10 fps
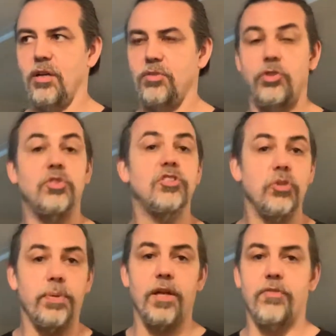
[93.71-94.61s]
jiu-jitsu
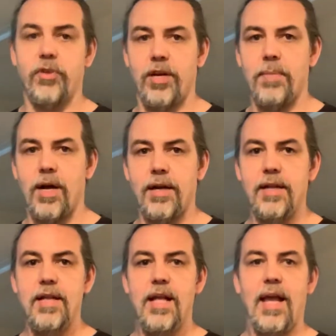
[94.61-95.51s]
player friend of mine,
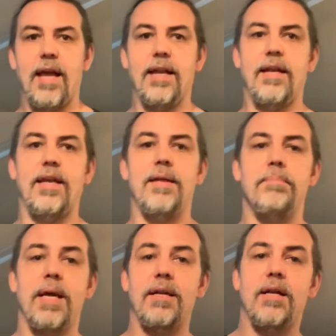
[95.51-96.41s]
and it
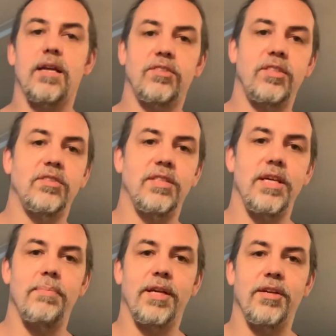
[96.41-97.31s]
made a lot of sense to
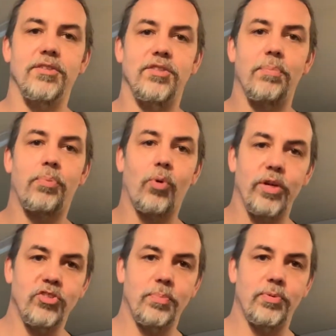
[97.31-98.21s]
him because the
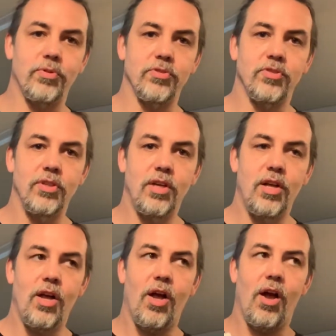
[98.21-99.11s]
principles
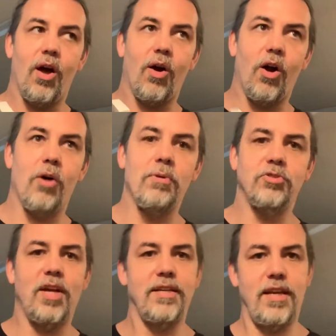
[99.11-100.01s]
are
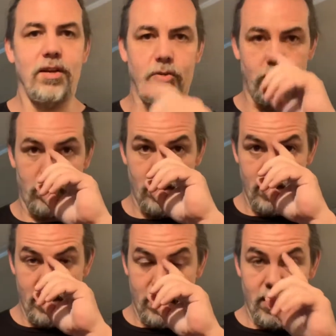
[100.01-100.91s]
almost identical
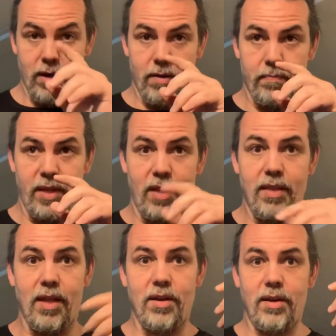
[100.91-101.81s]
in
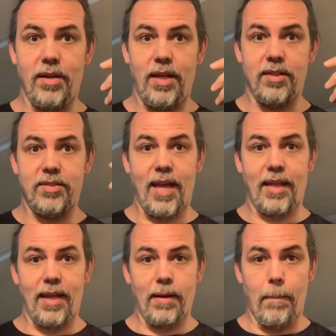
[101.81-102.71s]
that it's
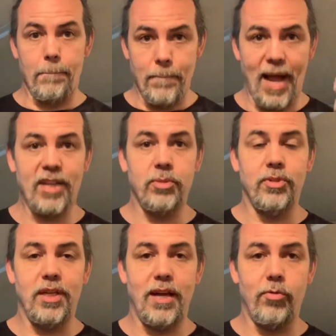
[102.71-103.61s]
taking
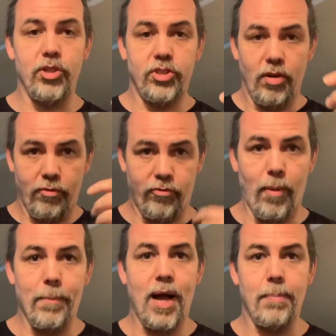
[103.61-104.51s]
maximal leverage
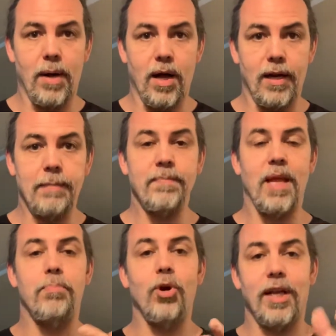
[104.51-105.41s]
from my body
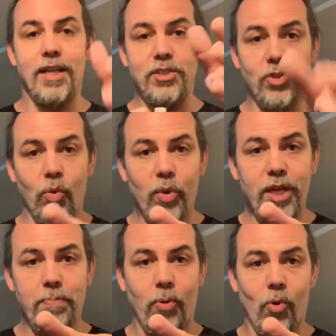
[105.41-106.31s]
and putting it into a
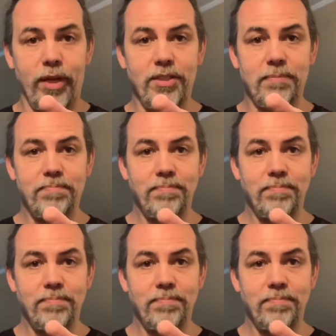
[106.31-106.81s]
weak point.